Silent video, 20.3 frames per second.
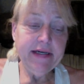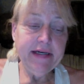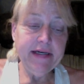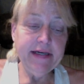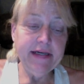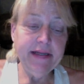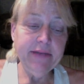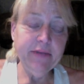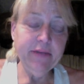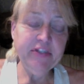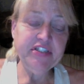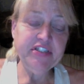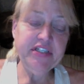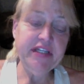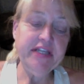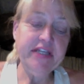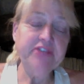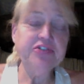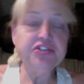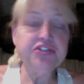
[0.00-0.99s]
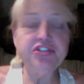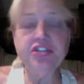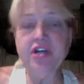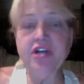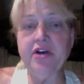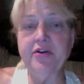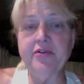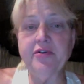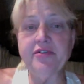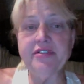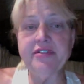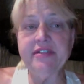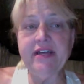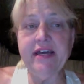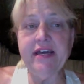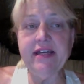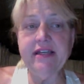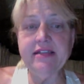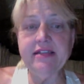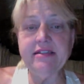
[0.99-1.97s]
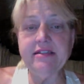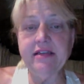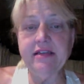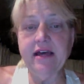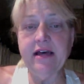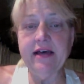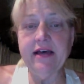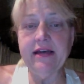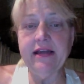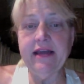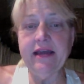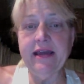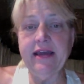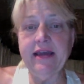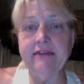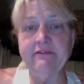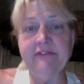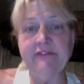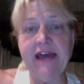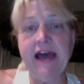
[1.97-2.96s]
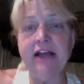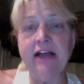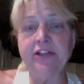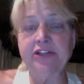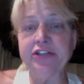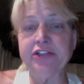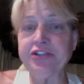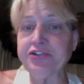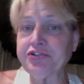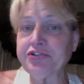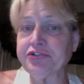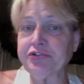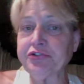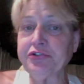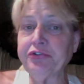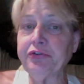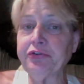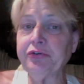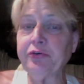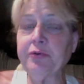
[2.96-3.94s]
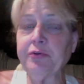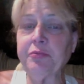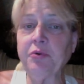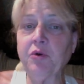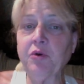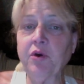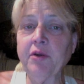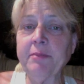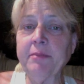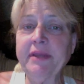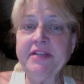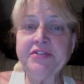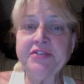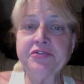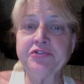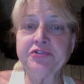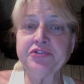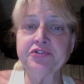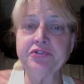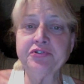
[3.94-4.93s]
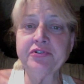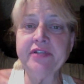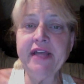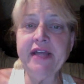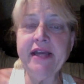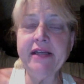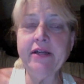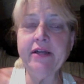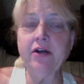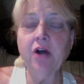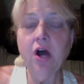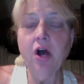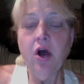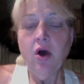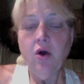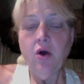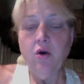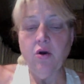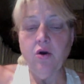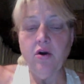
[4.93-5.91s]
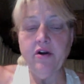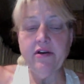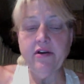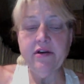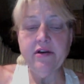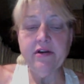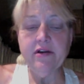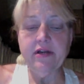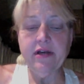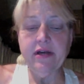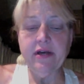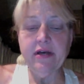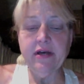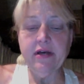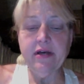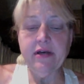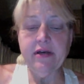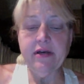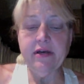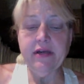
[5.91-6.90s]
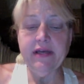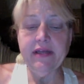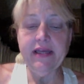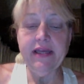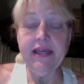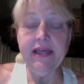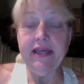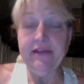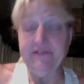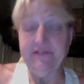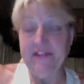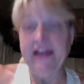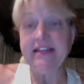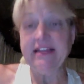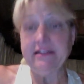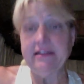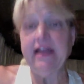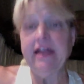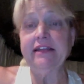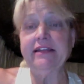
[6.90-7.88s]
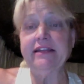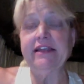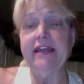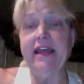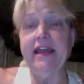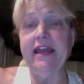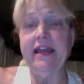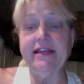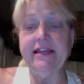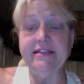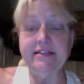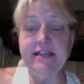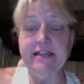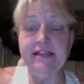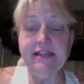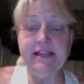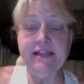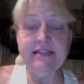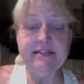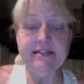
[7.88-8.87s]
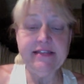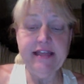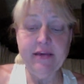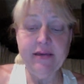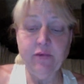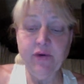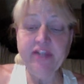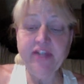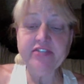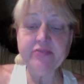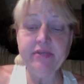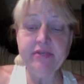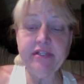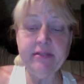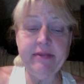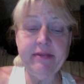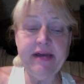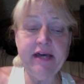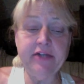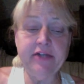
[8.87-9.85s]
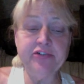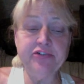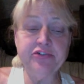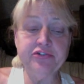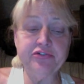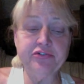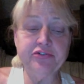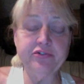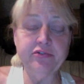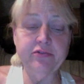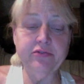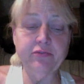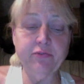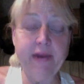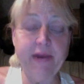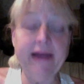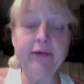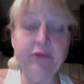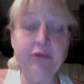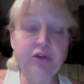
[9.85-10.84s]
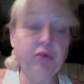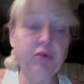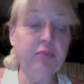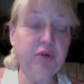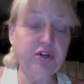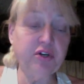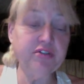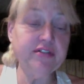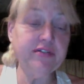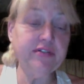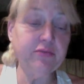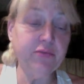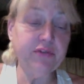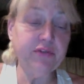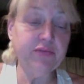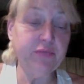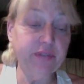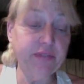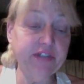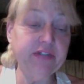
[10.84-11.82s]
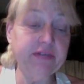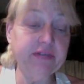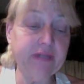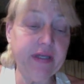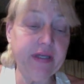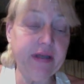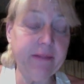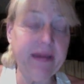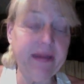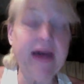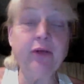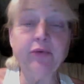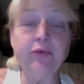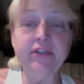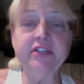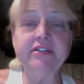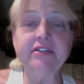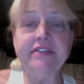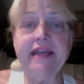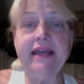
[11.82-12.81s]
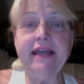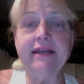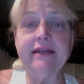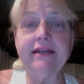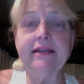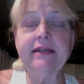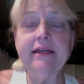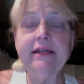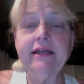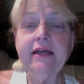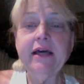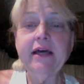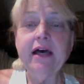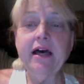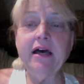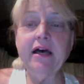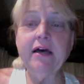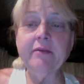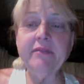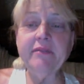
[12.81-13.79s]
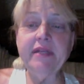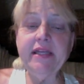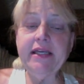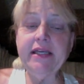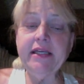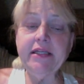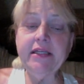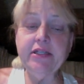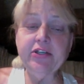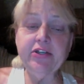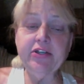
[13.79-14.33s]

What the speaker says: in which it either shows that it's not a valid or true report based on true data, or if that's not the case, and let's say it was written by a real person with real data, it could